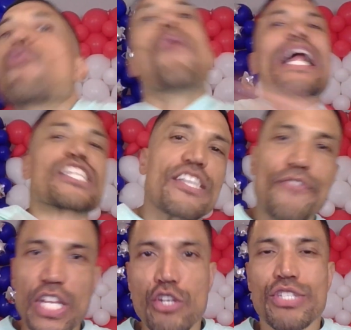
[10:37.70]
Watch the
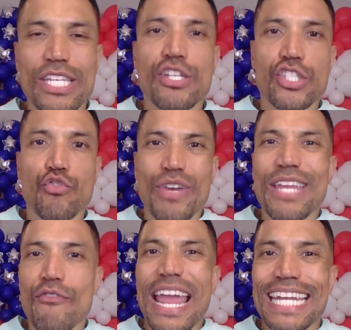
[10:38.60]
video you see on the
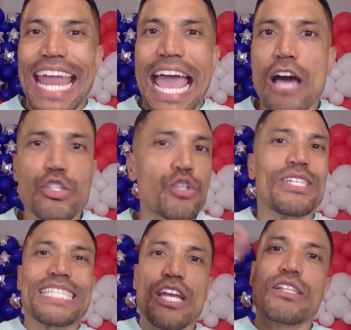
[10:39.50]
screen right now so you
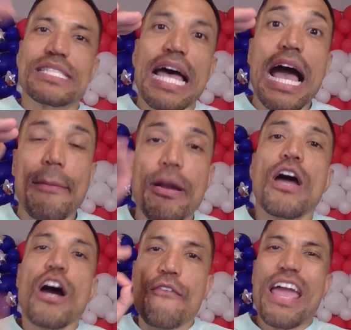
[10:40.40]
can stay on top
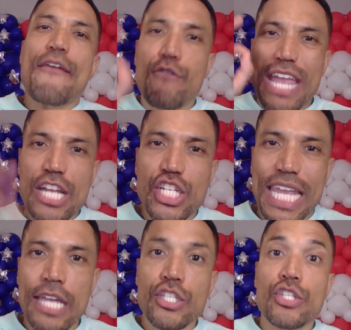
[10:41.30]
of every
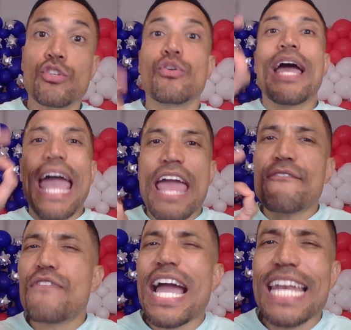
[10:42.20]
educational and
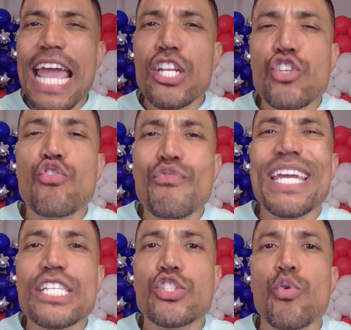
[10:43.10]
financial
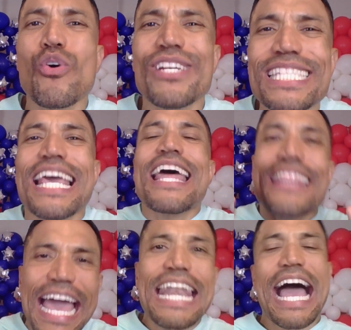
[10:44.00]
resource
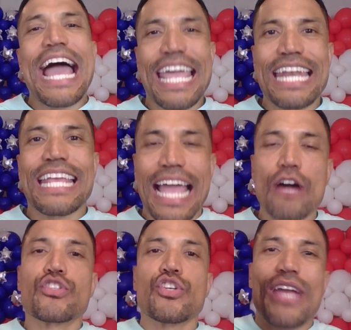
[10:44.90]
that I
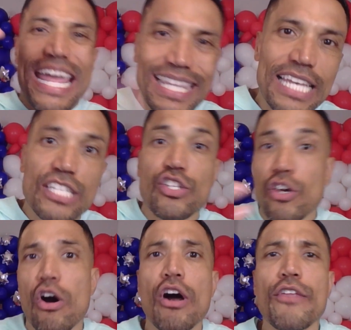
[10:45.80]
encounter and list
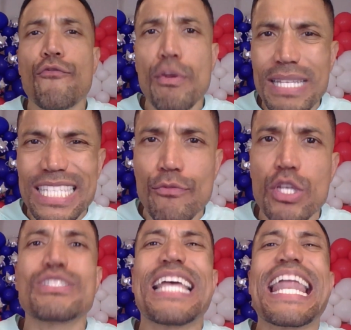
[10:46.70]
on all the free
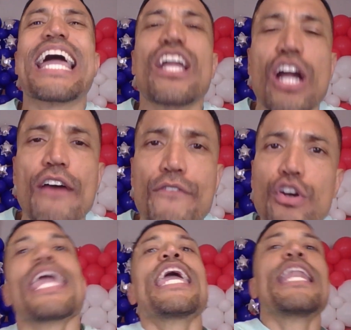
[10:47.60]
materials that I
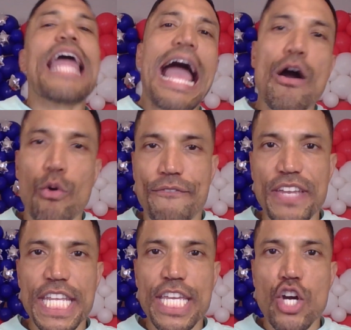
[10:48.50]
cover in our
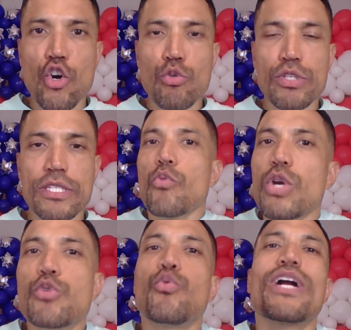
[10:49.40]
videos,
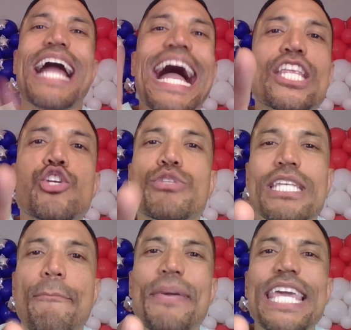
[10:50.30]
which will guide you
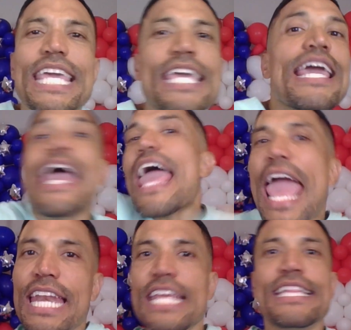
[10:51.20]
to be
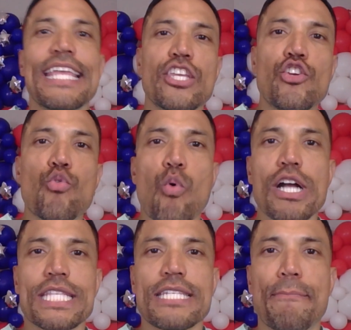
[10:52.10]
anything you want to